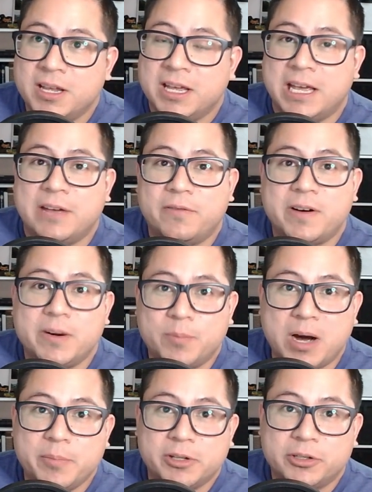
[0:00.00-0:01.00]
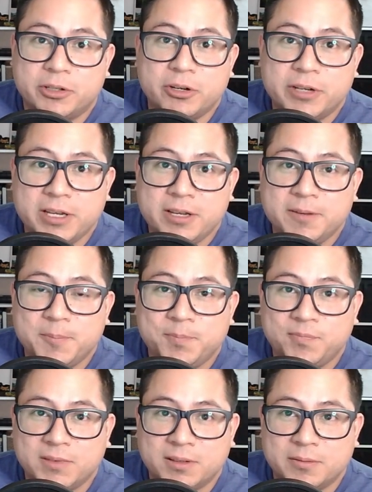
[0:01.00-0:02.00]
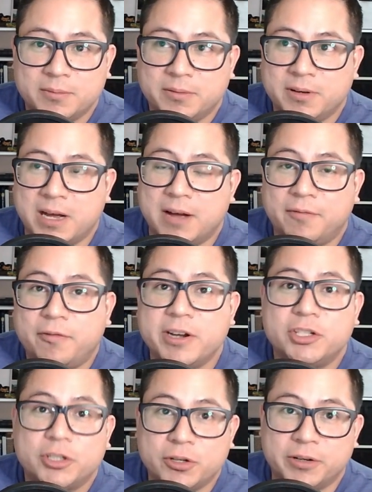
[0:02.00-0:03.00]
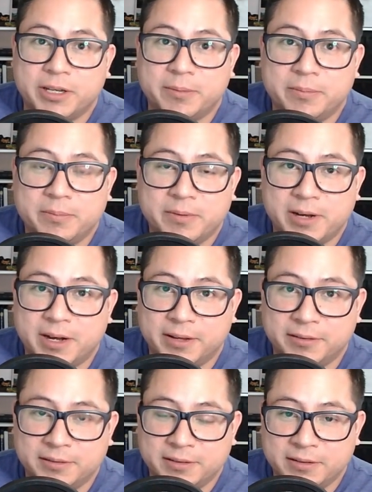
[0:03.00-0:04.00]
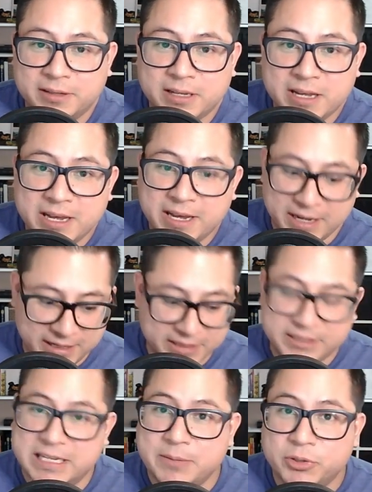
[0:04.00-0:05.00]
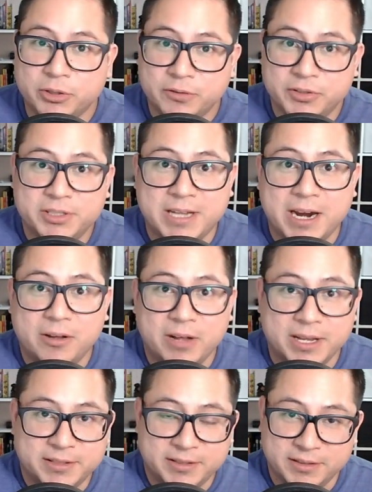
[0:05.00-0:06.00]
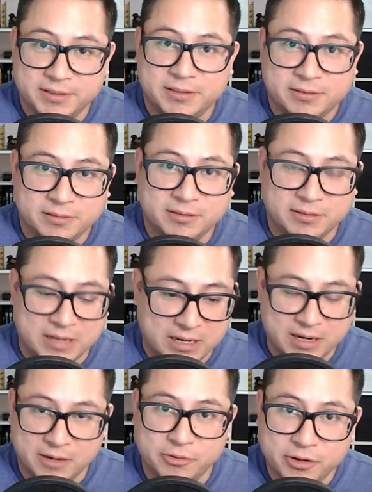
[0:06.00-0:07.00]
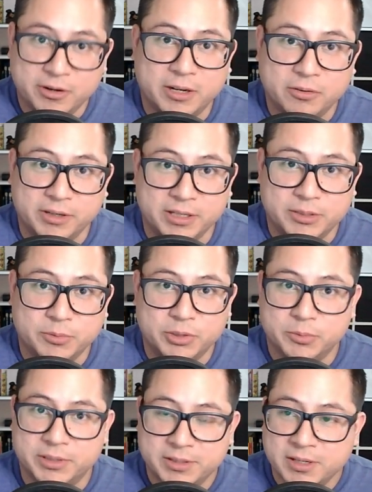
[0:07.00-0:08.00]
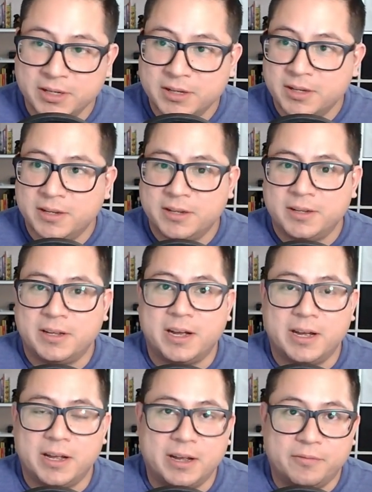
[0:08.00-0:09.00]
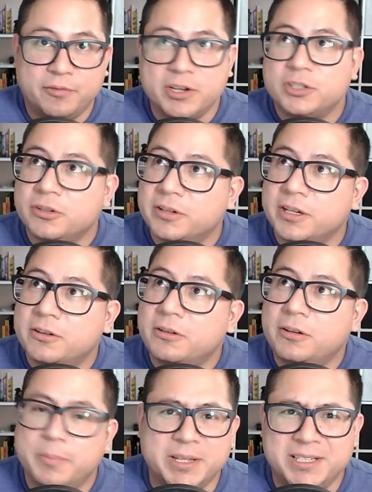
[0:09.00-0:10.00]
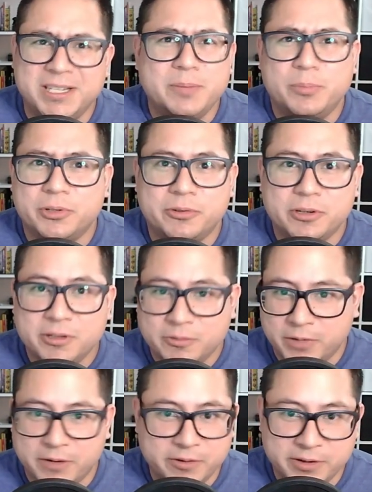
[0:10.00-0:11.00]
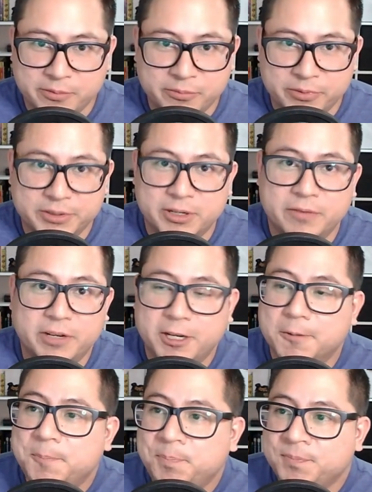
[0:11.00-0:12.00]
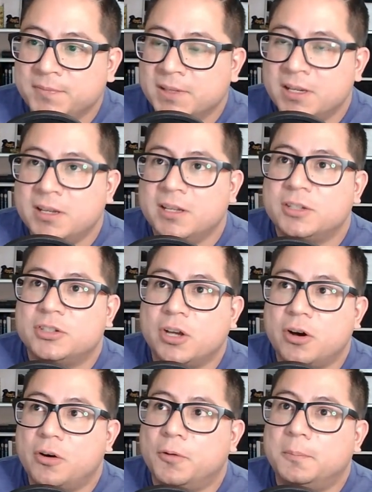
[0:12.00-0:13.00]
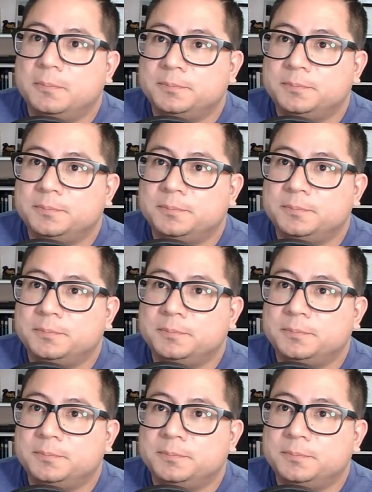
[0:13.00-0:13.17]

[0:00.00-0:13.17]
a very popular cookie, uh, French cookie, uh, in the same sort of style as this uh, La Aurora cookies, which was uh, a French cookie called Petit Beurre, whatever it was on the video. So